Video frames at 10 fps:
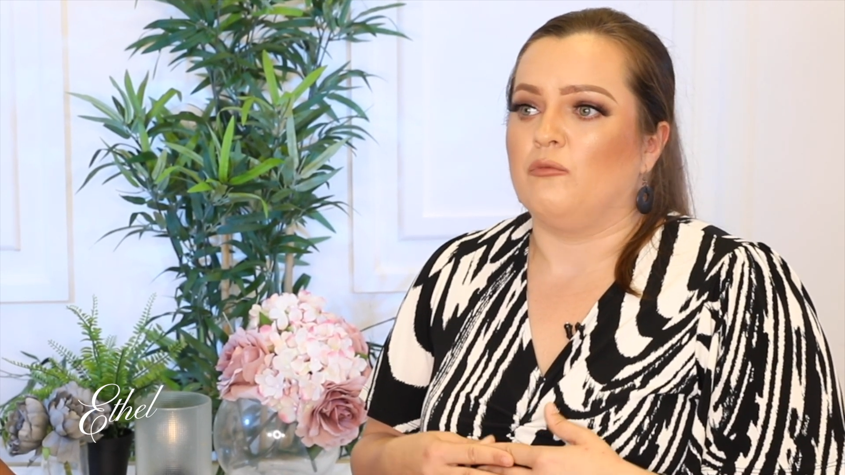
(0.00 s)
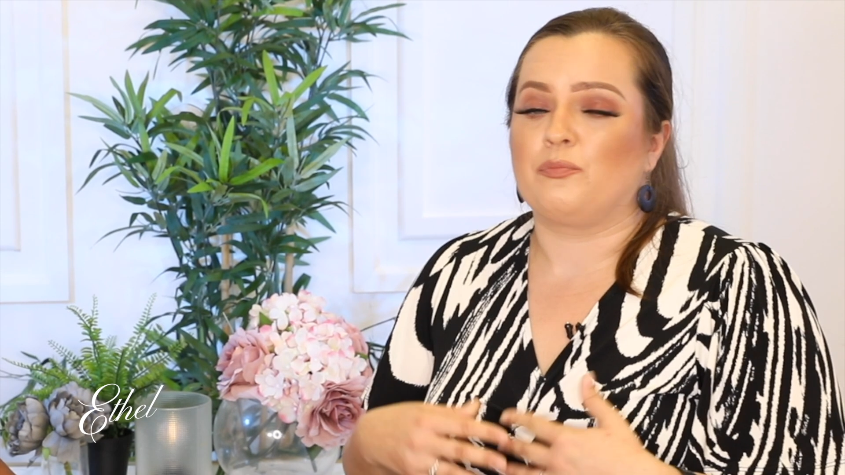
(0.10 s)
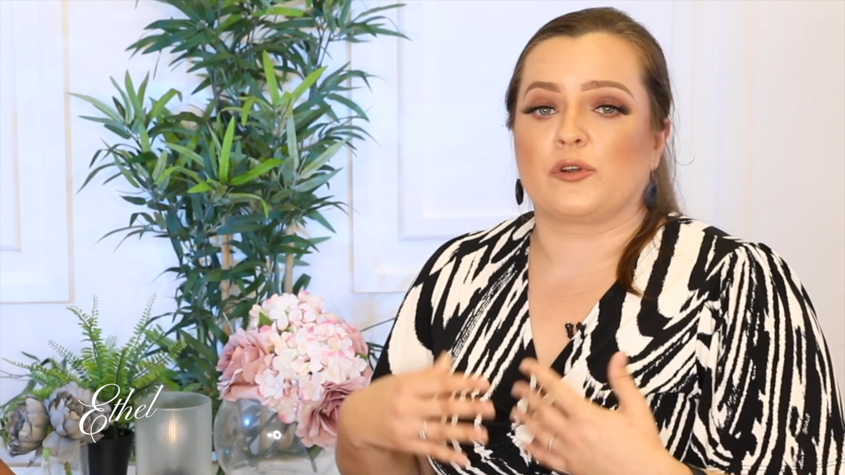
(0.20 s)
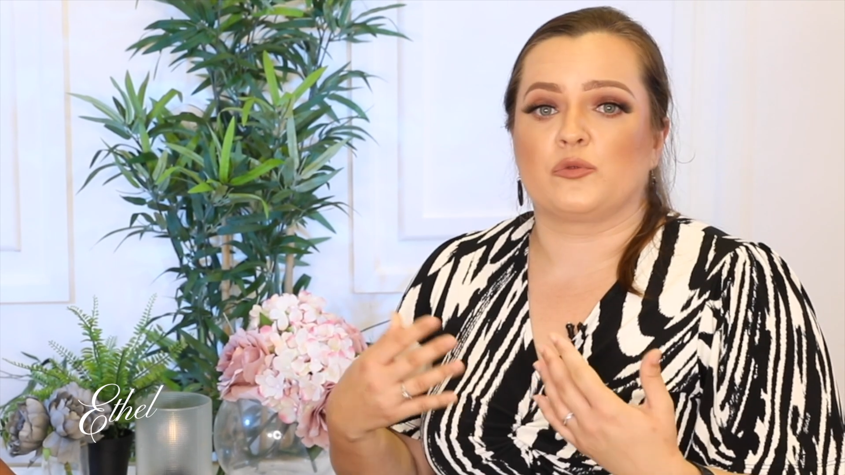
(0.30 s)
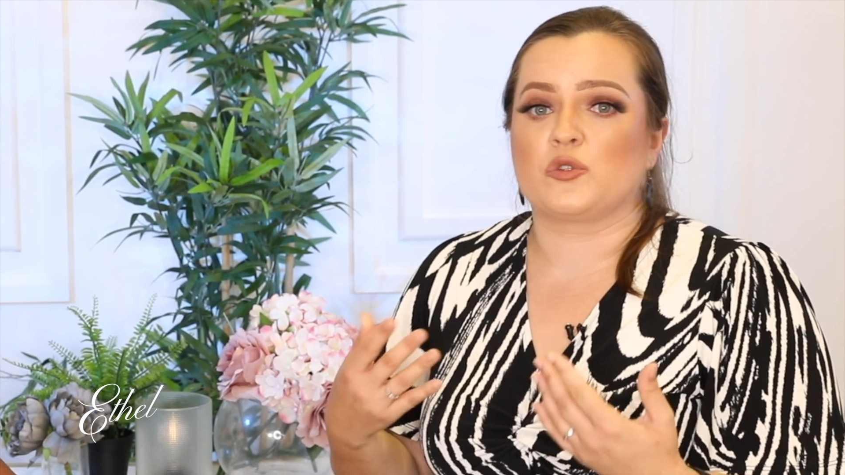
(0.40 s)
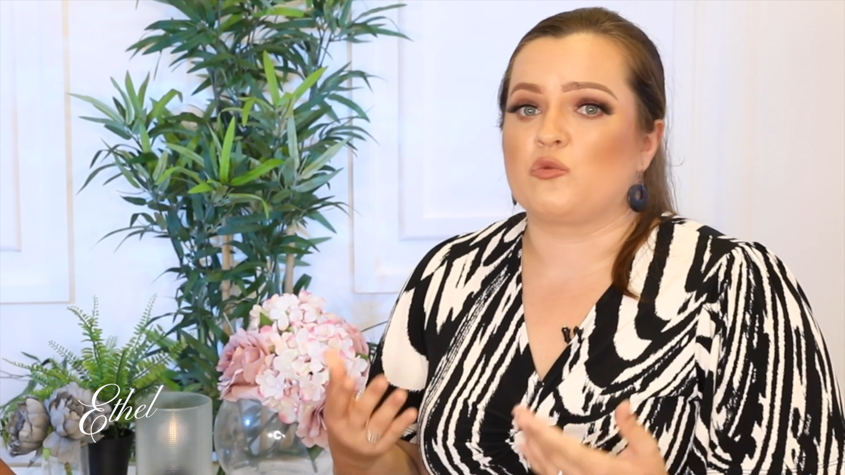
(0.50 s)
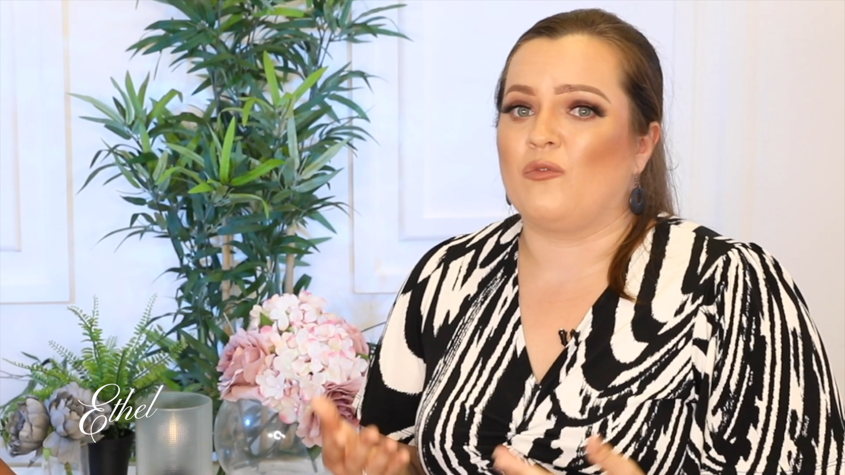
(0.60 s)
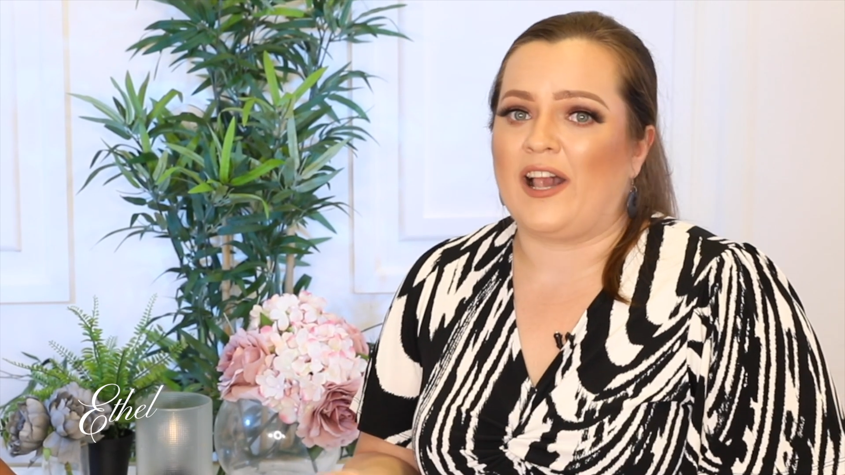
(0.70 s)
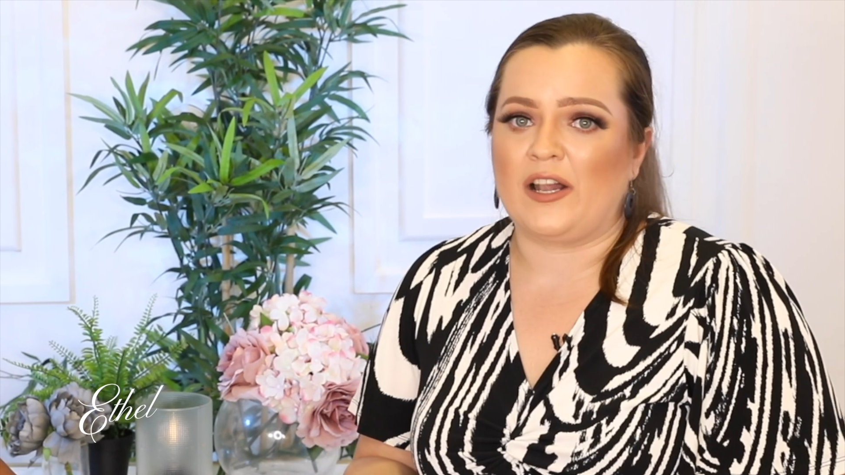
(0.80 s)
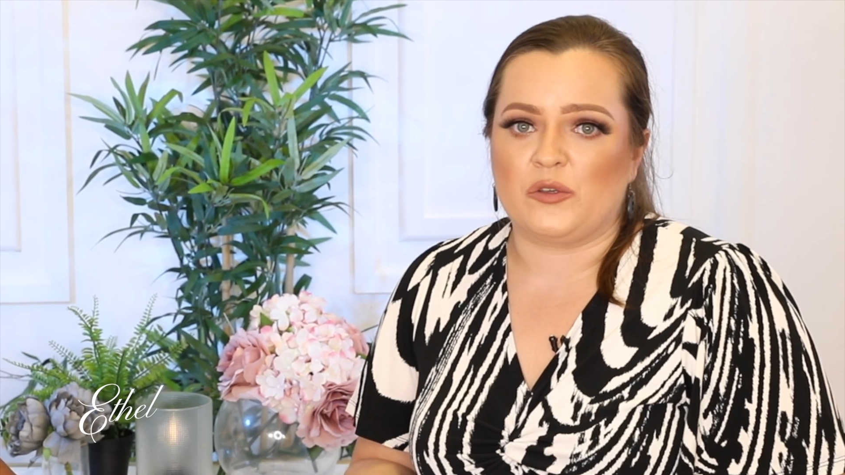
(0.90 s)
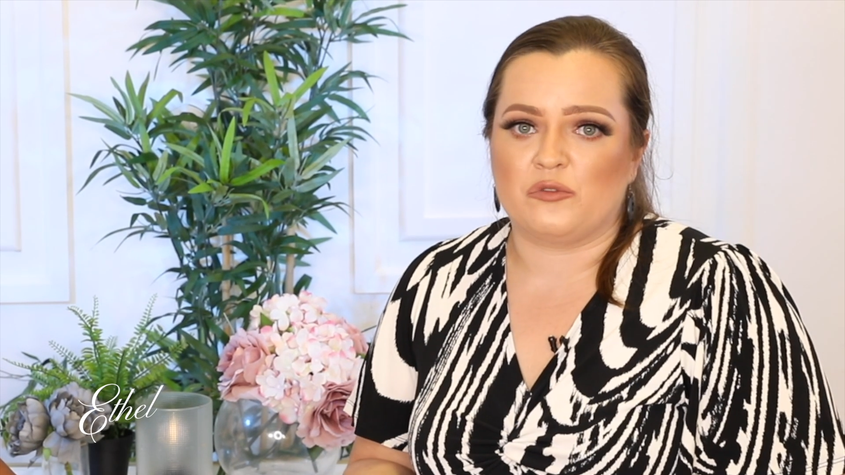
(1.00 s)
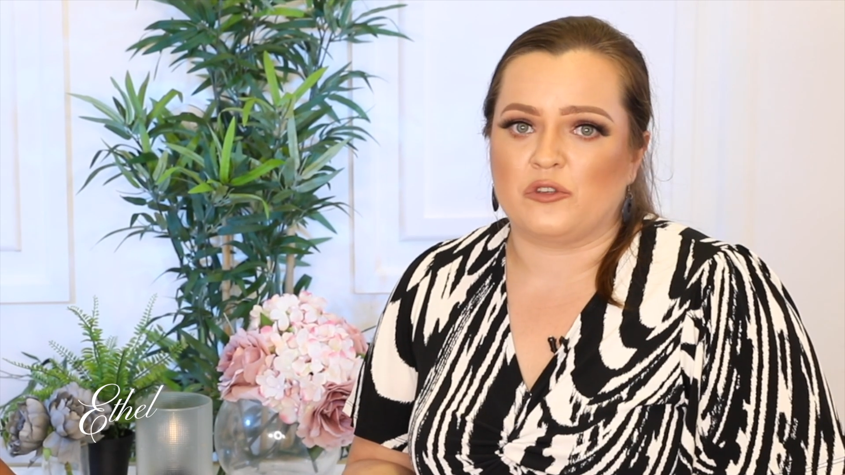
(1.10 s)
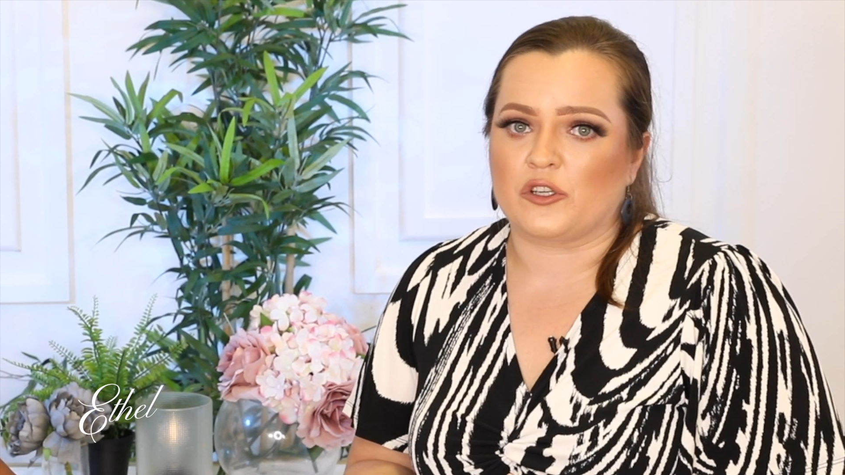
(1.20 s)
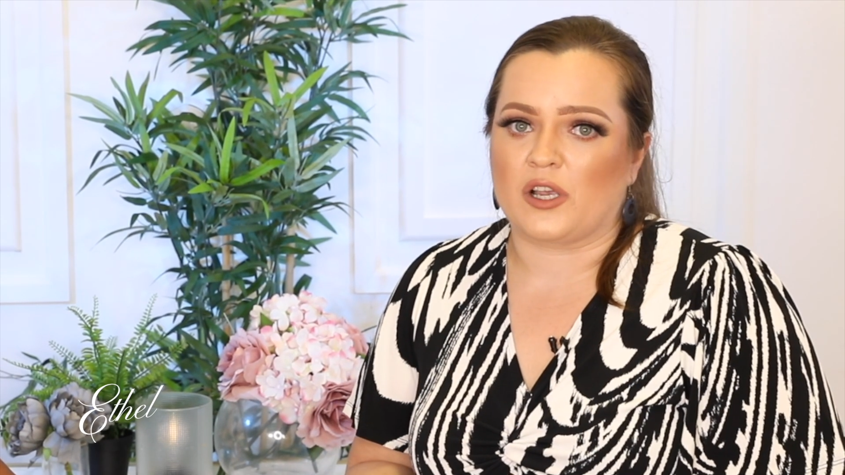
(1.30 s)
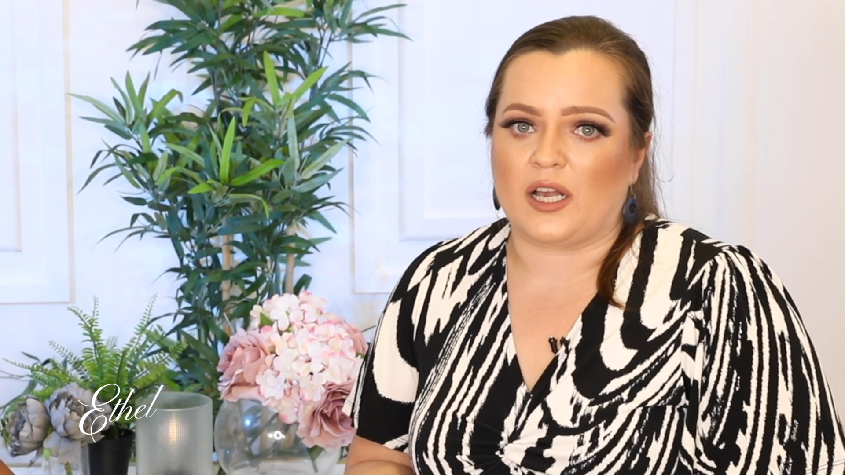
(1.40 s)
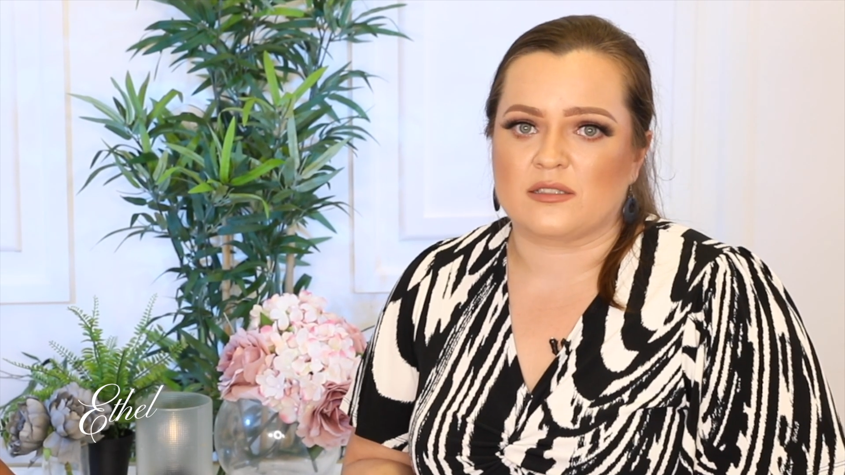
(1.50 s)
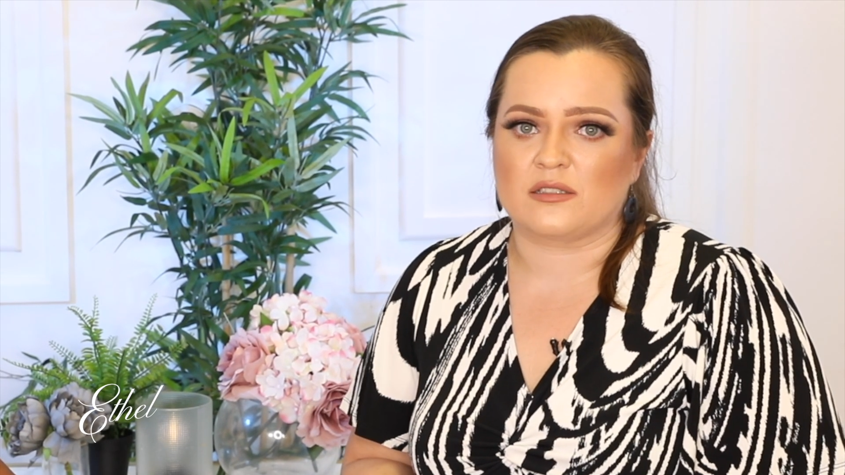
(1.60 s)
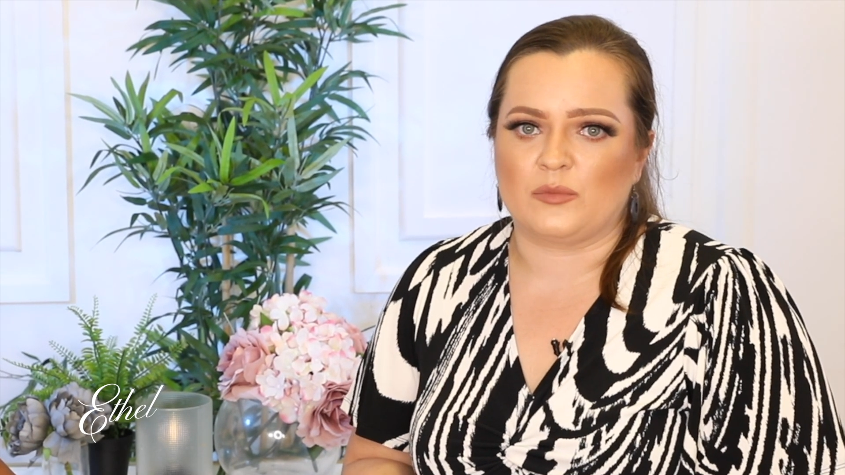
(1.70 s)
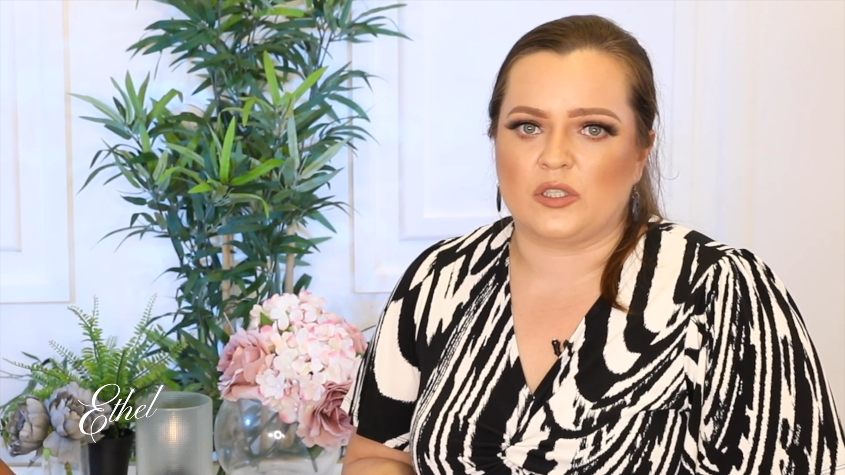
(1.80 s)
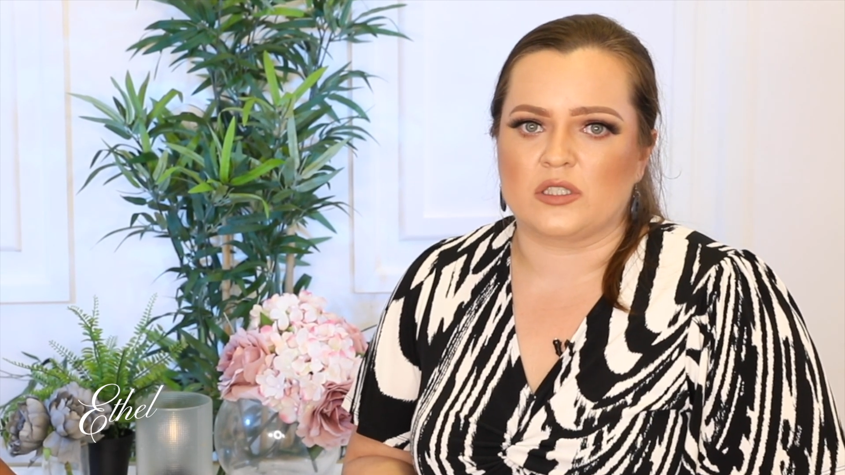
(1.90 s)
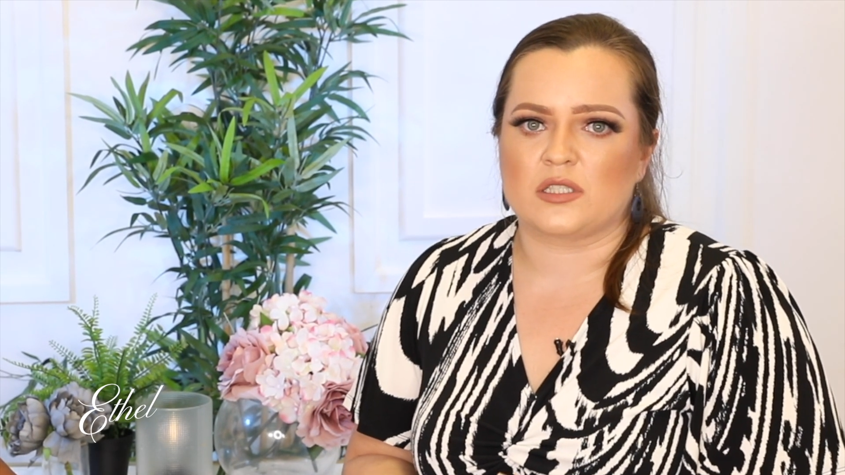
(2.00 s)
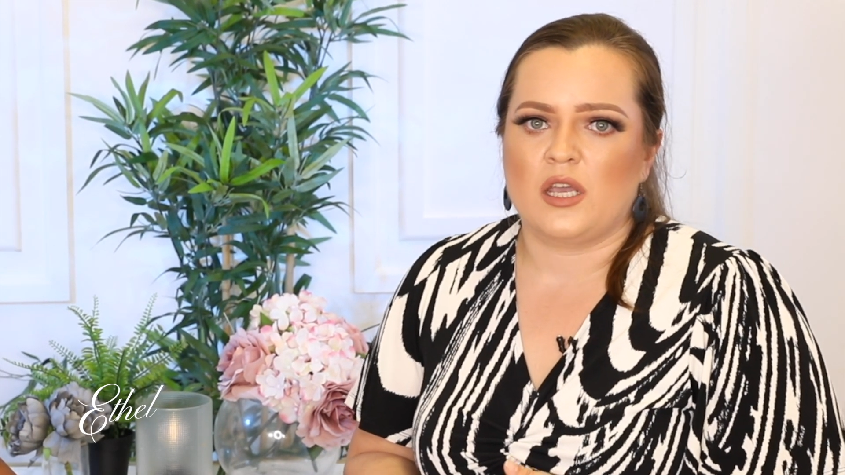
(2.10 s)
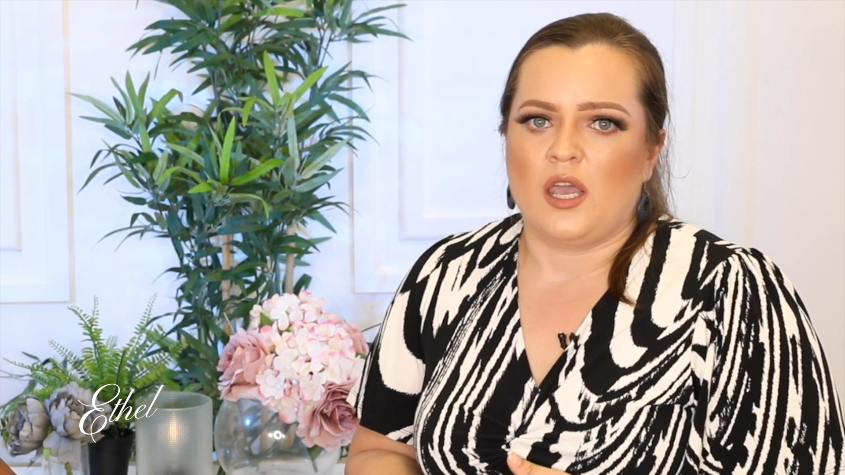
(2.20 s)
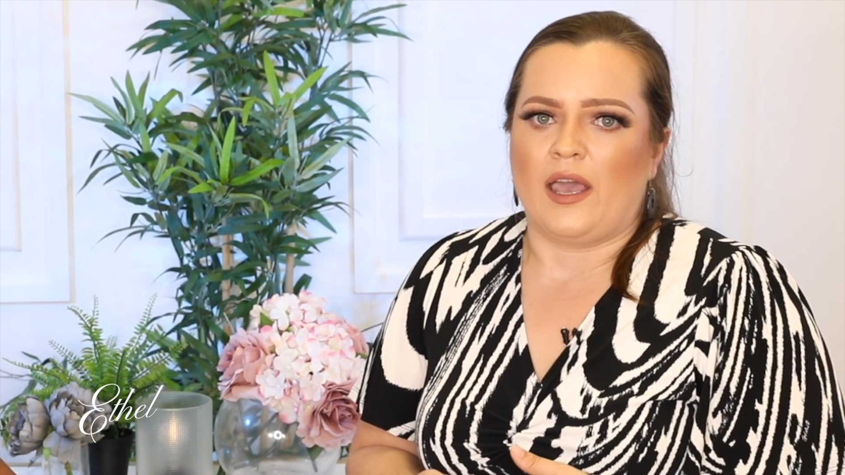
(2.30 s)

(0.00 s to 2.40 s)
produce value for the customers?